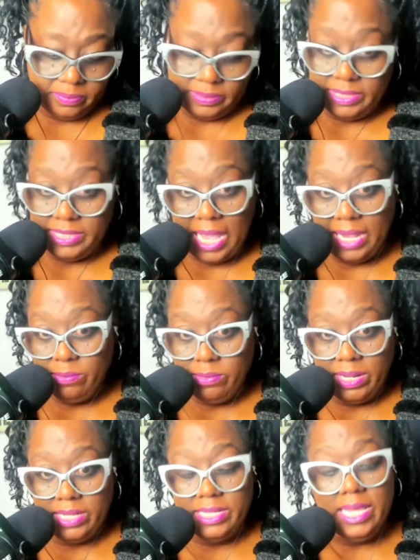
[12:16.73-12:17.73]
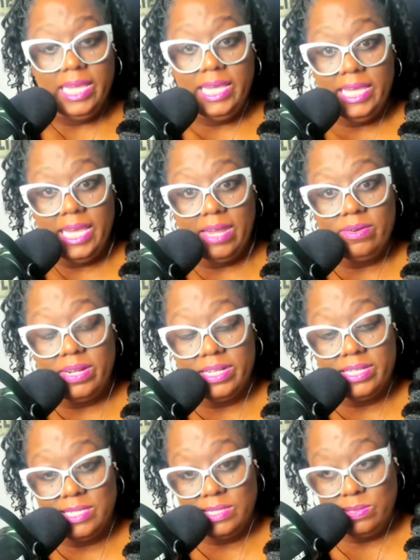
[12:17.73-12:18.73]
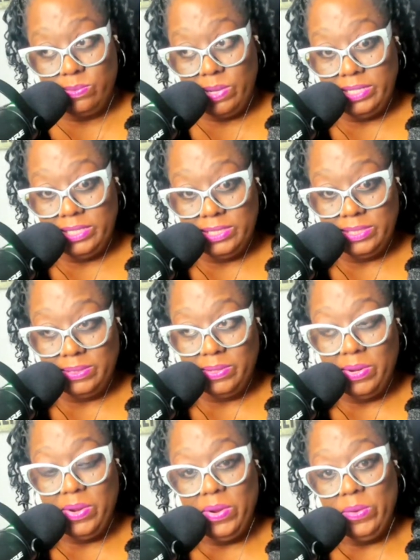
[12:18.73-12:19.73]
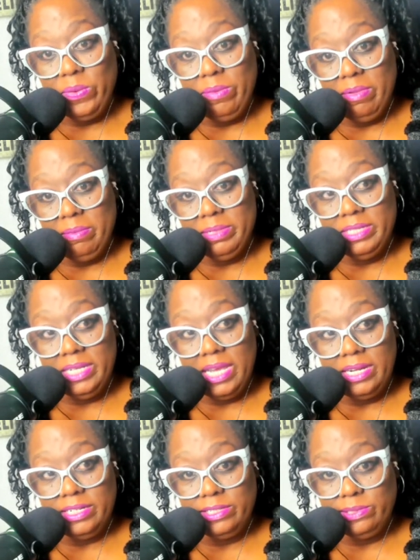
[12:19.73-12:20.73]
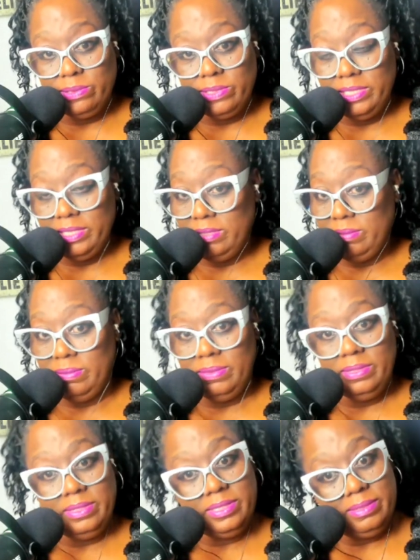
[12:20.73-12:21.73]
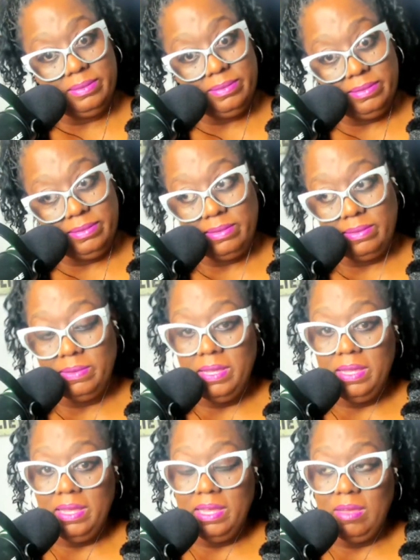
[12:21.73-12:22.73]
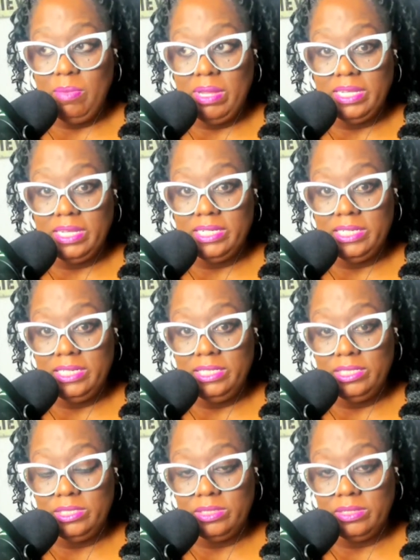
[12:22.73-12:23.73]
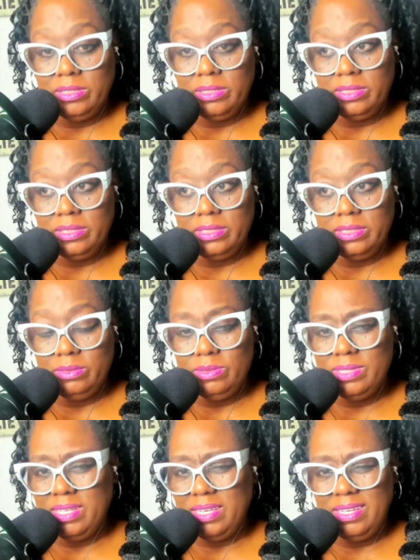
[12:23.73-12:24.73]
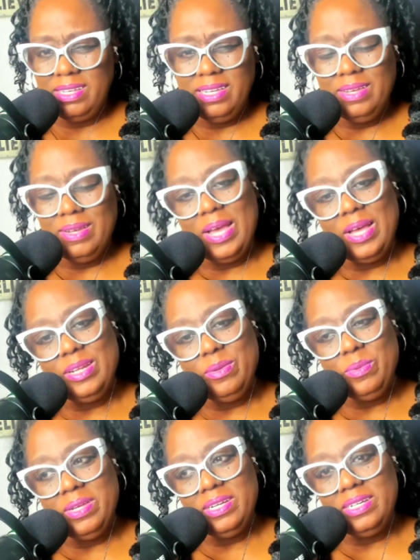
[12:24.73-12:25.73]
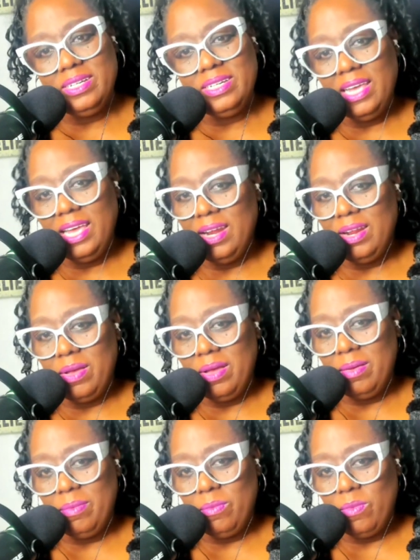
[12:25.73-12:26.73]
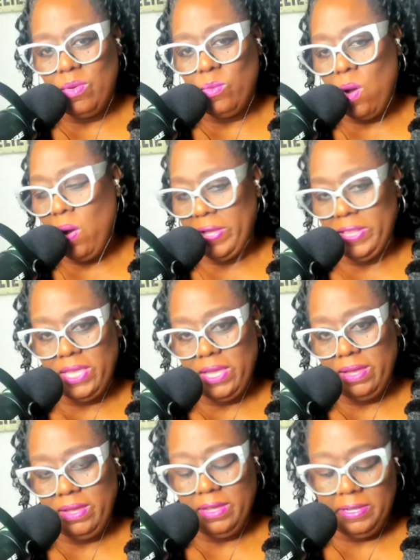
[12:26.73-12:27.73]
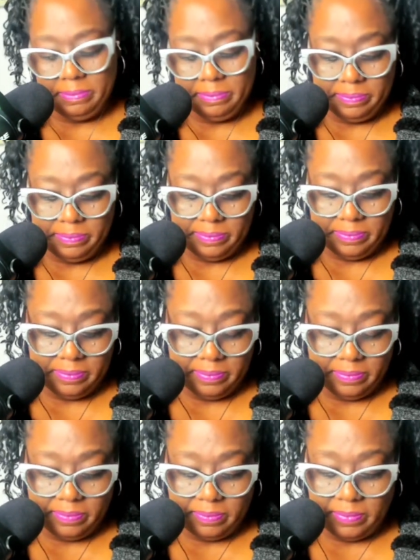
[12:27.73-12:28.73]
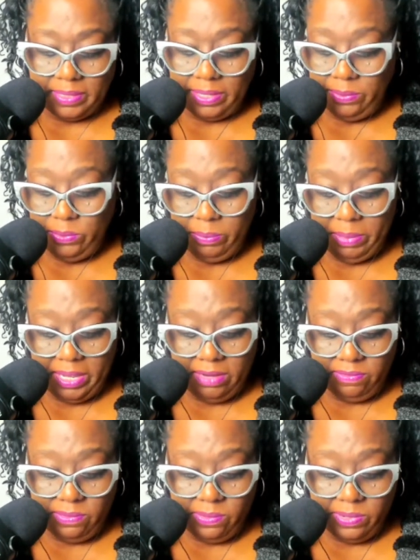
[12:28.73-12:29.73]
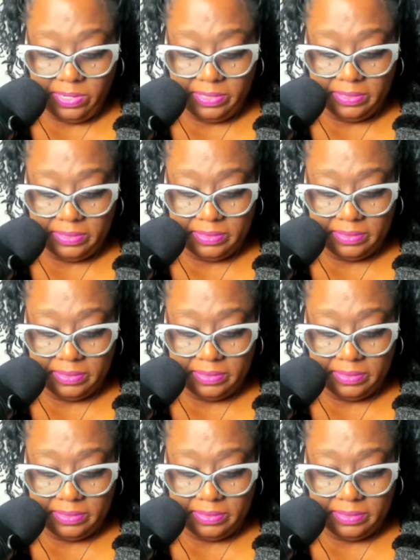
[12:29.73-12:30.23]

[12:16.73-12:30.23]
Because I didn't realize he had on that sweatshirt. Remember, she's so about that T-shirt. She was Hollywood. They had a walkathon, and who paid for it?